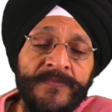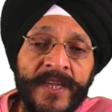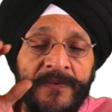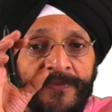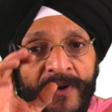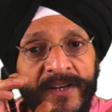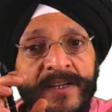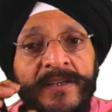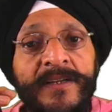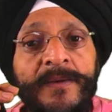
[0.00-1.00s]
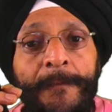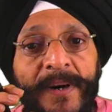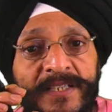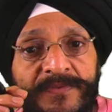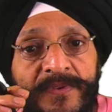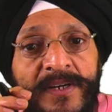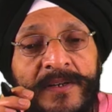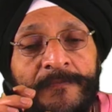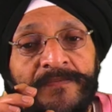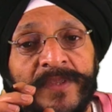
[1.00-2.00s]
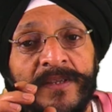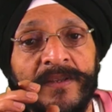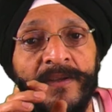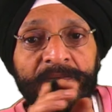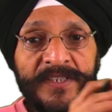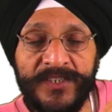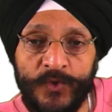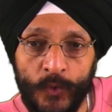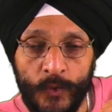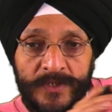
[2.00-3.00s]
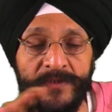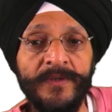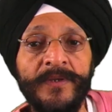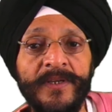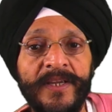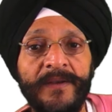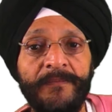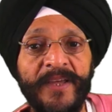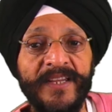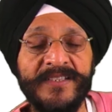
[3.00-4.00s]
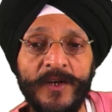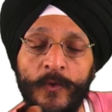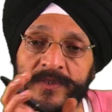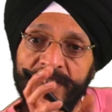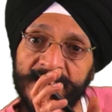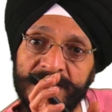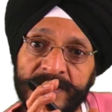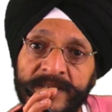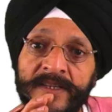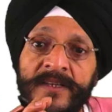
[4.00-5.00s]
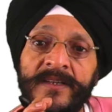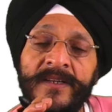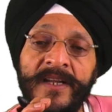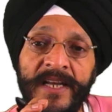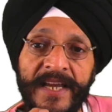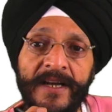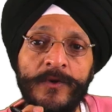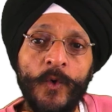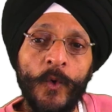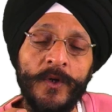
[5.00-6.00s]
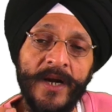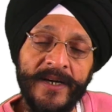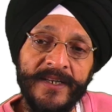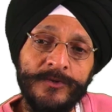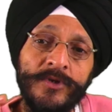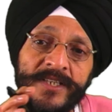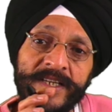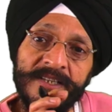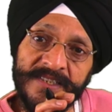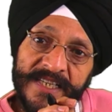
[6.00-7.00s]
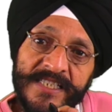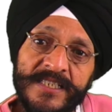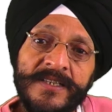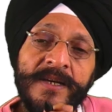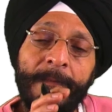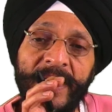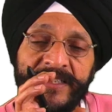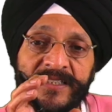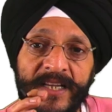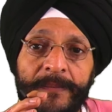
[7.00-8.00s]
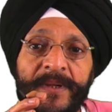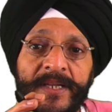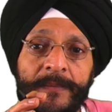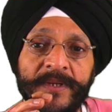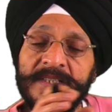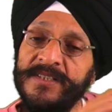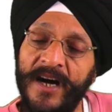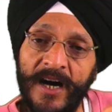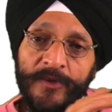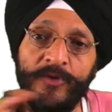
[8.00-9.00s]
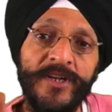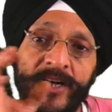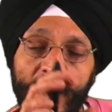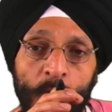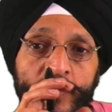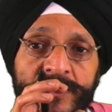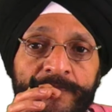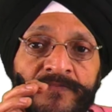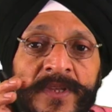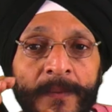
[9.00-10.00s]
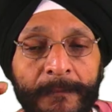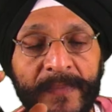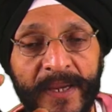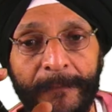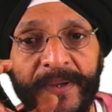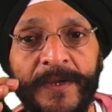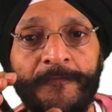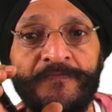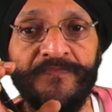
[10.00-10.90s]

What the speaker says: If one password which is used in various accounts is leaked or unauthorized accessed by the cyber criminals, all your accounts may be